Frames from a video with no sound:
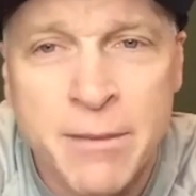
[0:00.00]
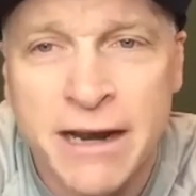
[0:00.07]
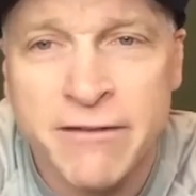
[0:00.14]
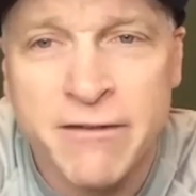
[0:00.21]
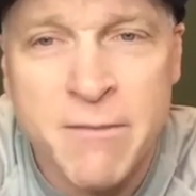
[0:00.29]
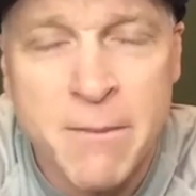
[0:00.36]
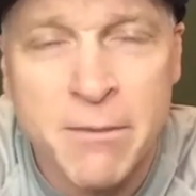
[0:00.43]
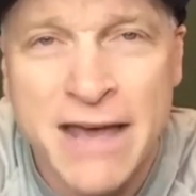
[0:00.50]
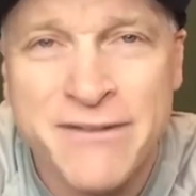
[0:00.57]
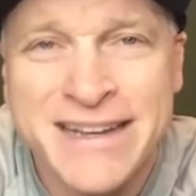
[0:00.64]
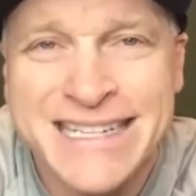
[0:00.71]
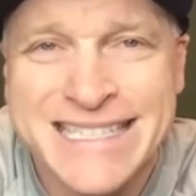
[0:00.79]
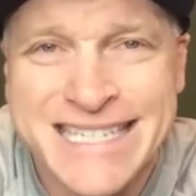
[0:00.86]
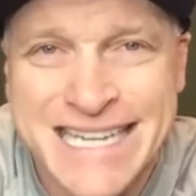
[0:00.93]
And I remember
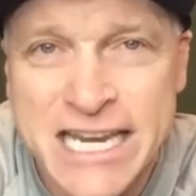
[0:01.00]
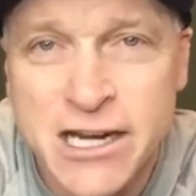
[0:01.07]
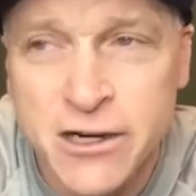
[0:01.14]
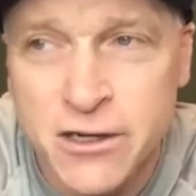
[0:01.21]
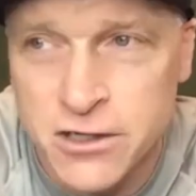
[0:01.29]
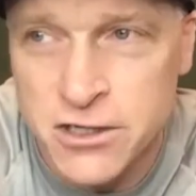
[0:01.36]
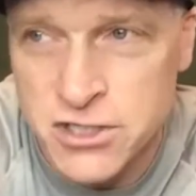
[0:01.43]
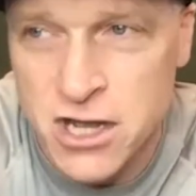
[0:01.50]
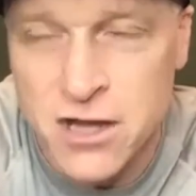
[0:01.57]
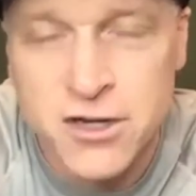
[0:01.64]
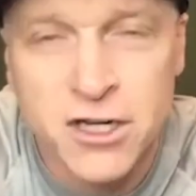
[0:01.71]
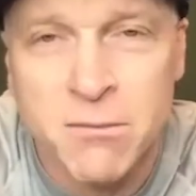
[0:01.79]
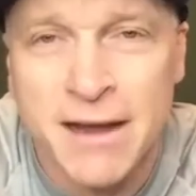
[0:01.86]
having tears under